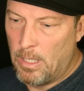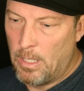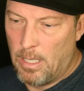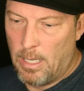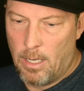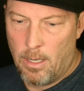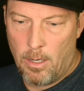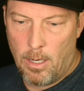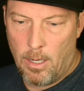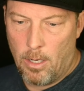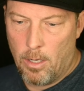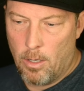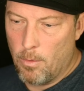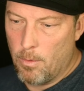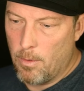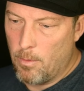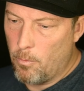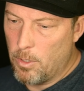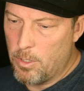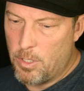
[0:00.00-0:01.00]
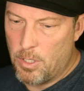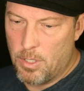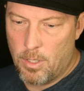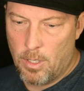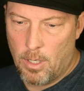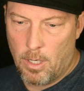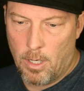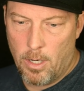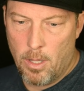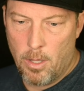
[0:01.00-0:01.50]
And, you know, which is
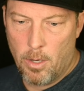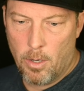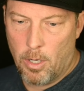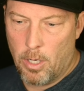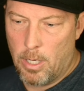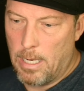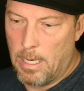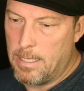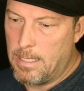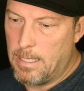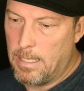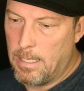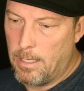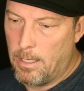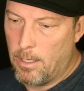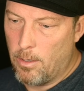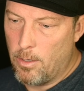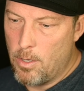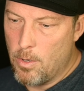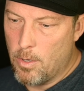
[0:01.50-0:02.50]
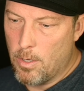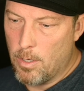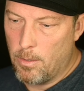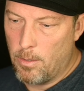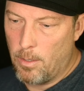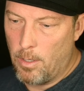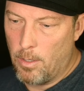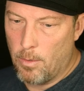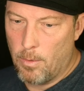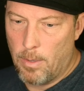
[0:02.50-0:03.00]
another good idea here. You
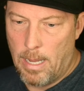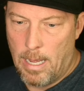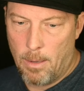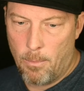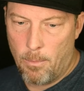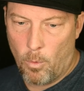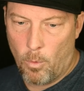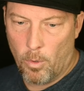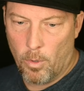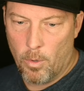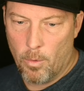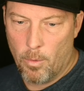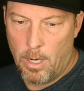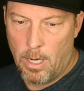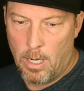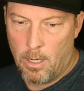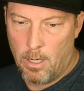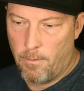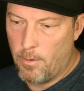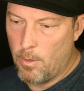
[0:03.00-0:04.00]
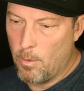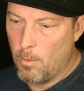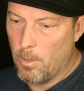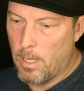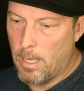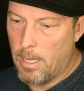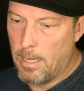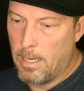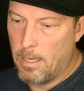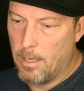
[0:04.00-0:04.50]
can, you know, add more green if you
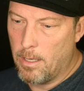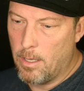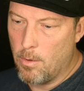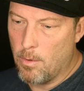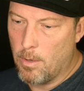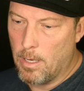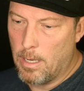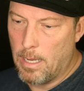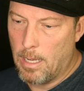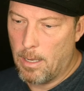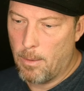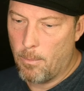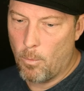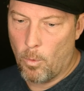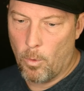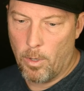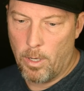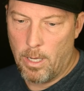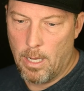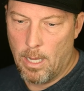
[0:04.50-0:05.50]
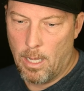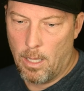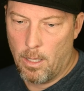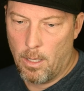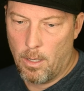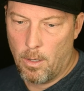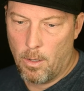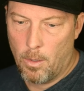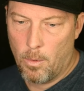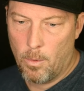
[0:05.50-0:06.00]
like. You can add more
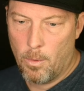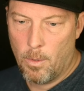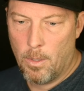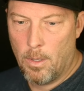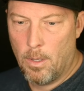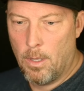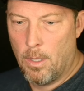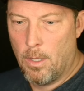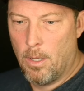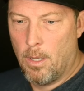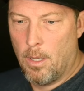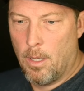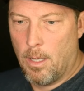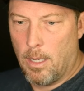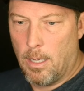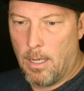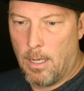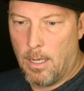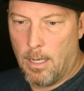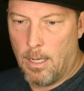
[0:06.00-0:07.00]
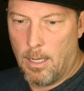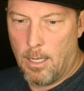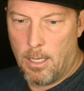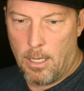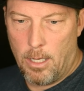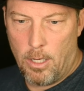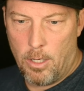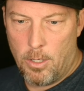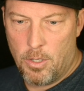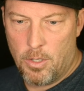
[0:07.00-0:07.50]
yellow.
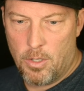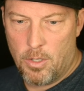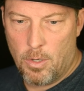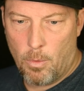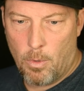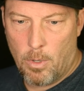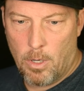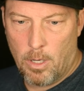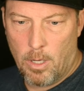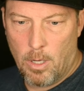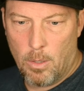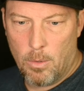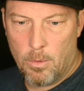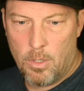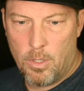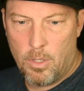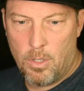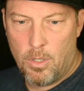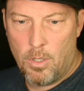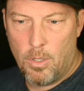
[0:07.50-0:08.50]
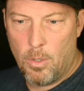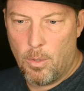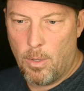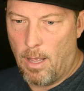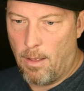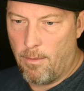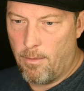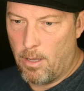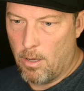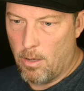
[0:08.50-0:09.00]
You just don't want to go too
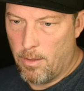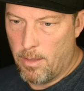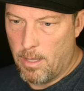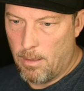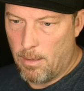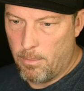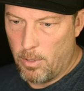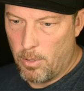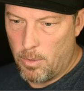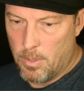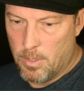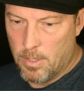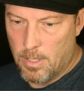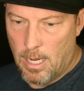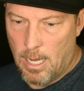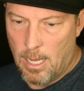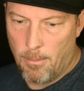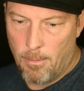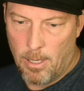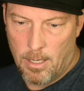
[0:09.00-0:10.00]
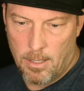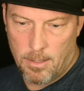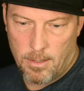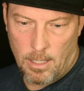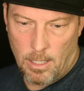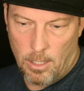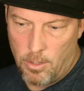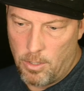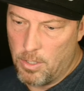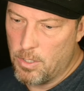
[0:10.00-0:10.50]
heavy on that blue sky, because
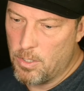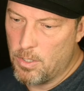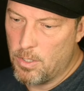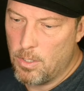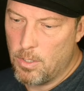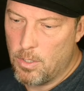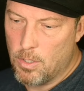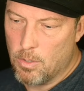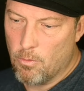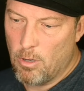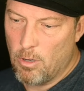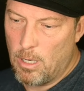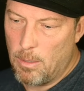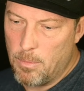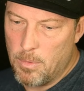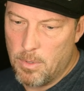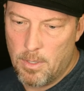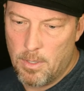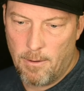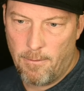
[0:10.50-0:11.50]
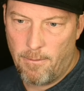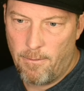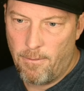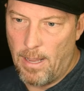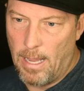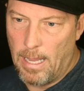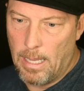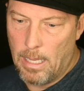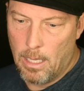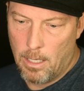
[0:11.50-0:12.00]
then it just screams
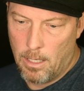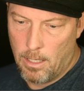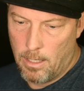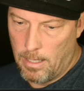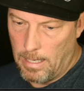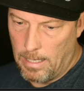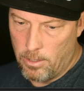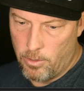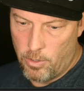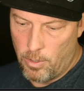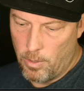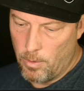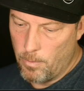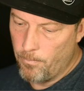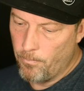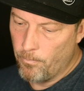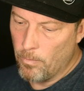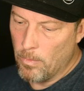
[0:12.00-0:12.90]
fake at you.